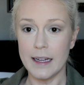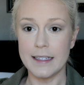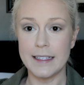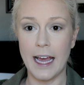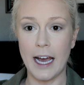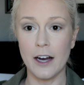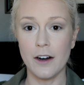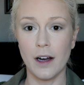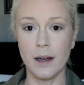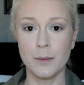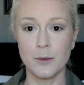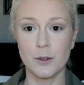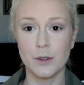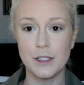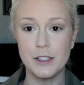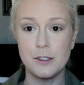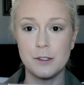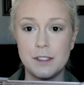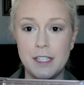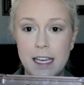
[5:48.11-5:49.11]
Now I'm
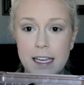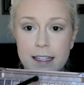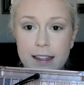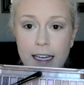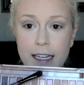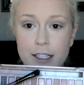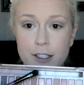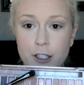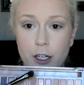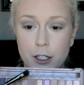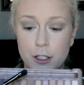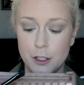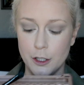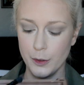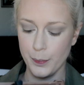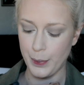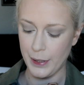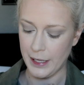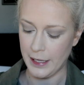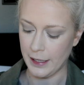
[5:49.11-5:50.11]
going to take that
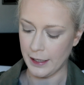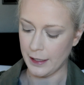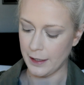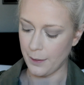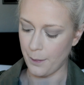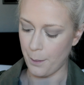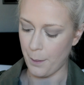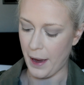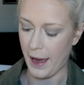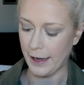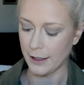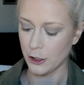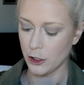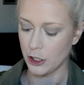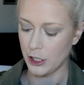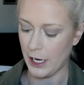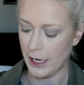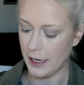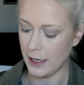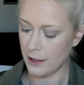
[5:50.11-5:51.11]
darker pink matte
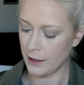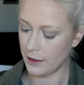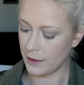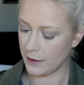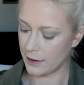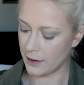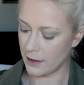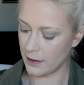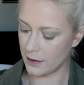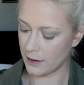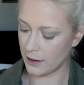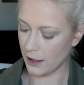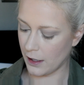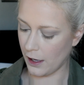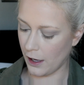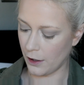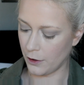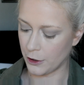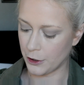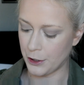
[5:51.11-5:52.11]
shade, this is the
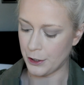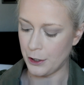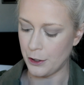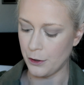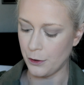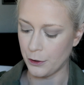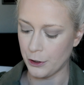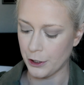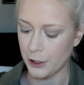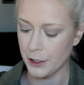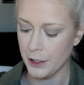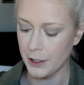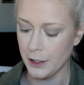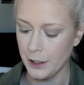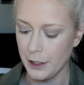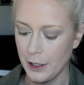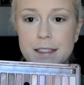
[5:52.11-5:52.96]
color Nooner.